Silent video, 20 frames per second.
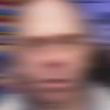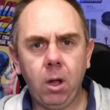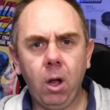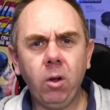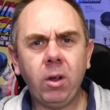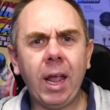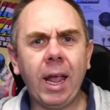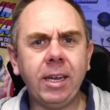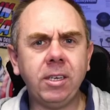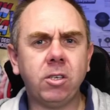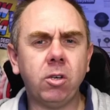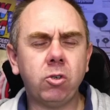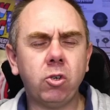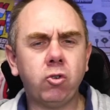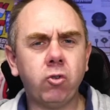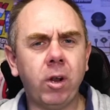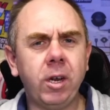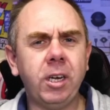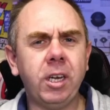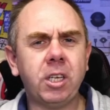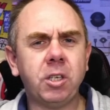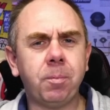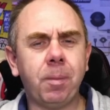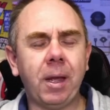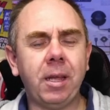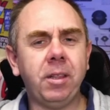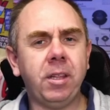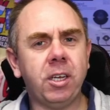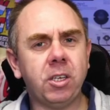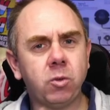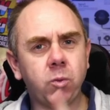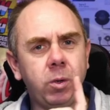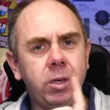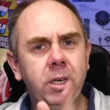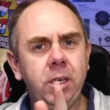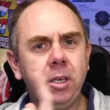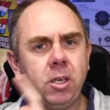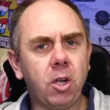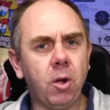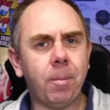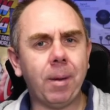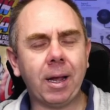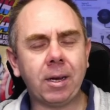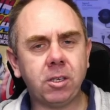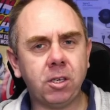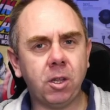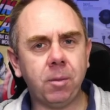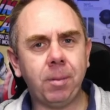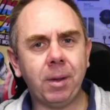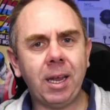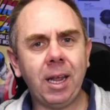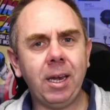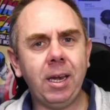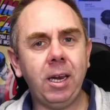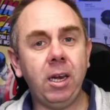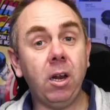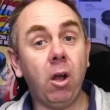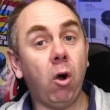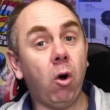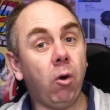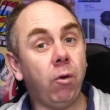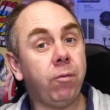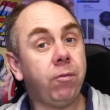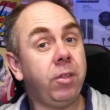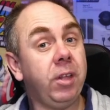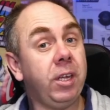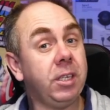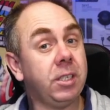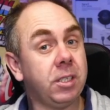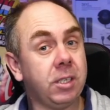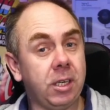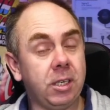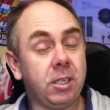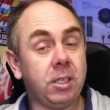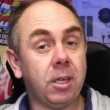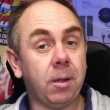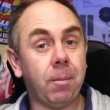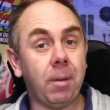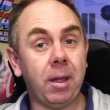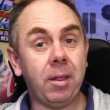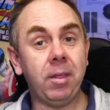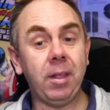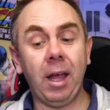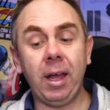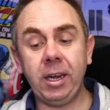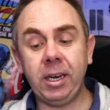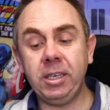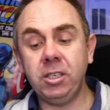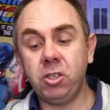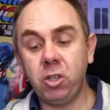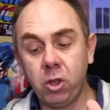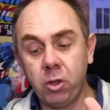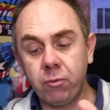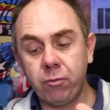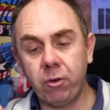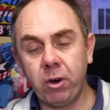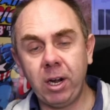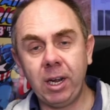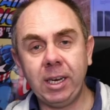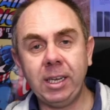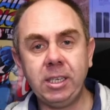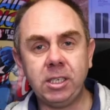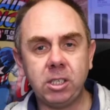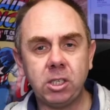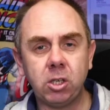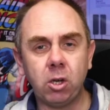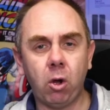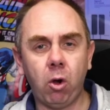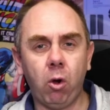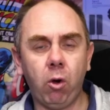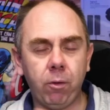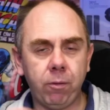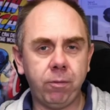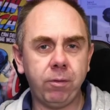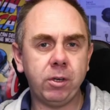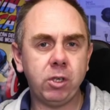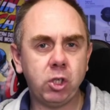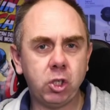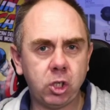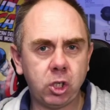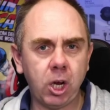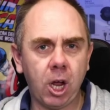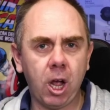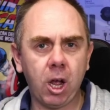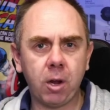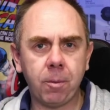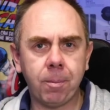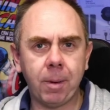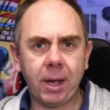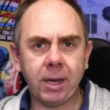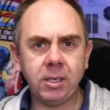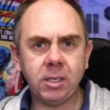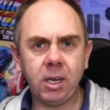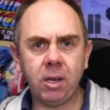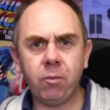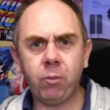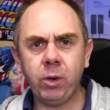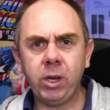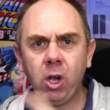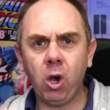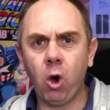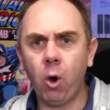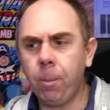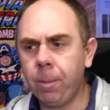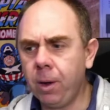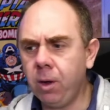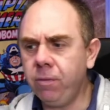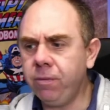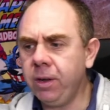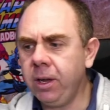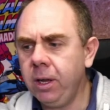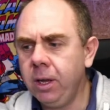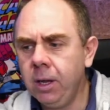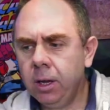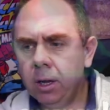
Okay, so to try and explain this, we need to go back to the beginning of this system, and that is the release of Shark Byte. If we hop over